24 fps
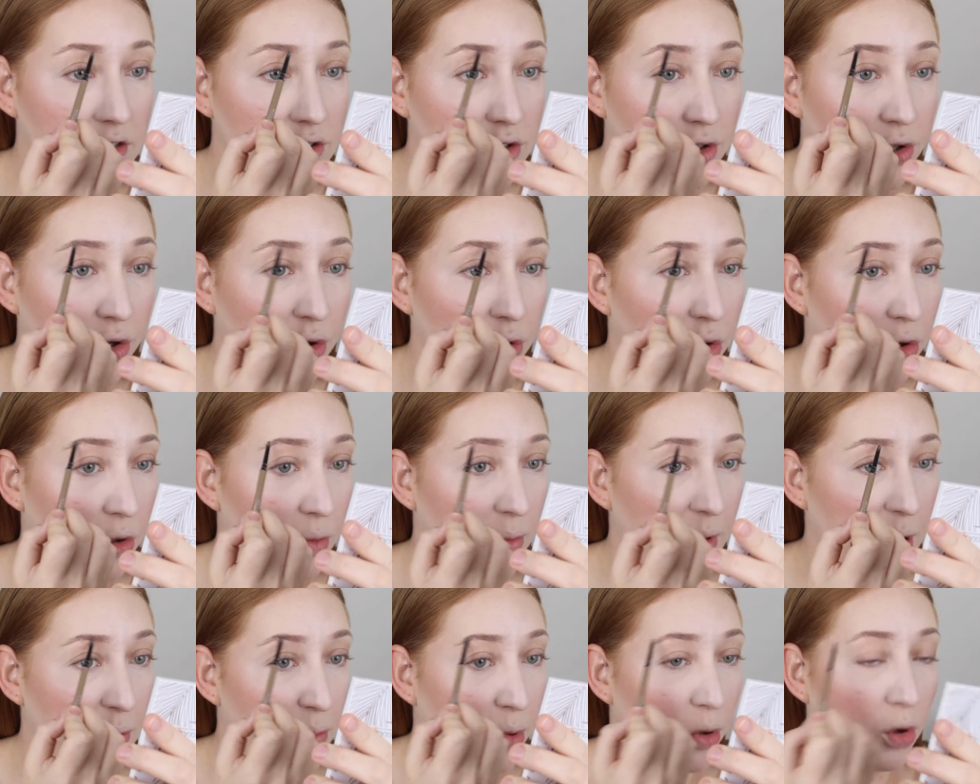to
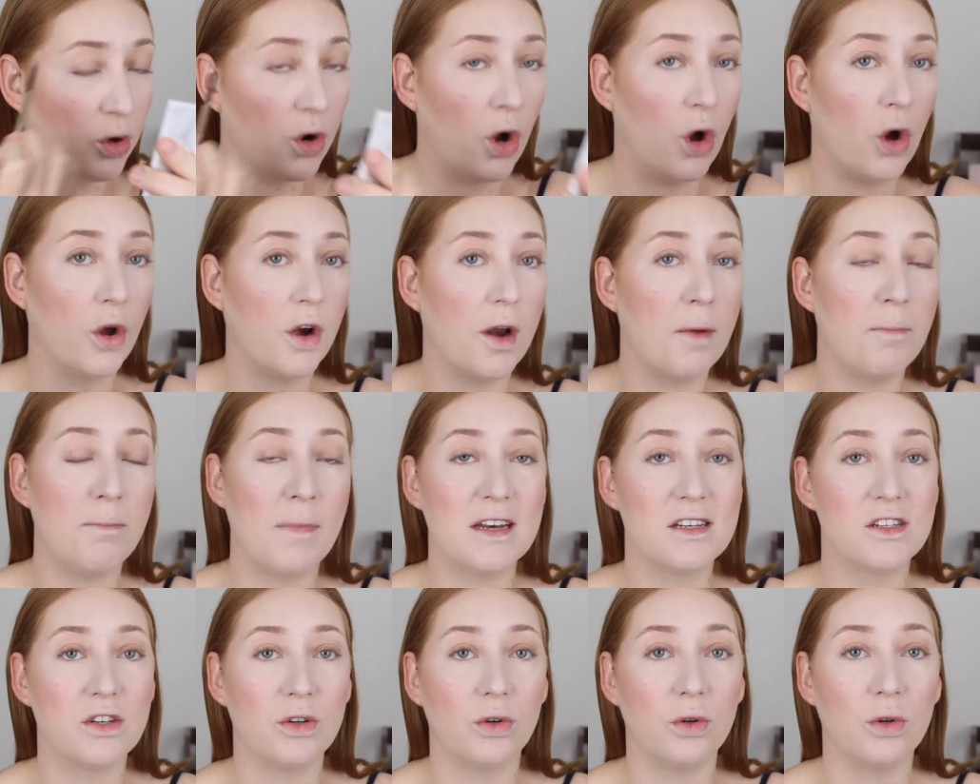be put on a
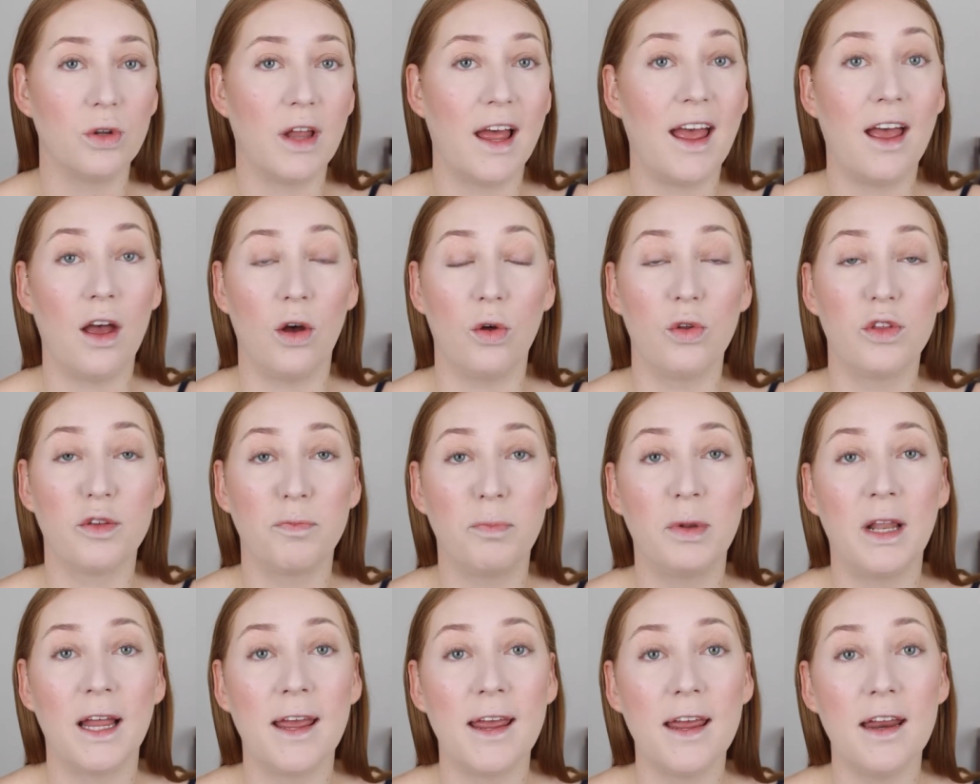mental health
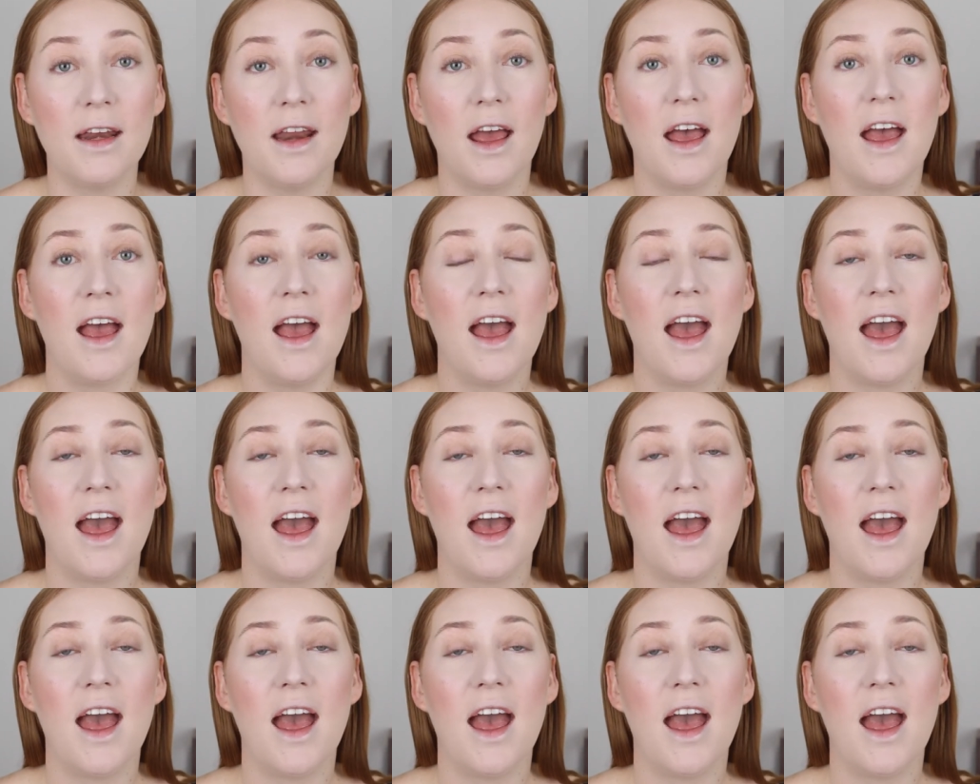plan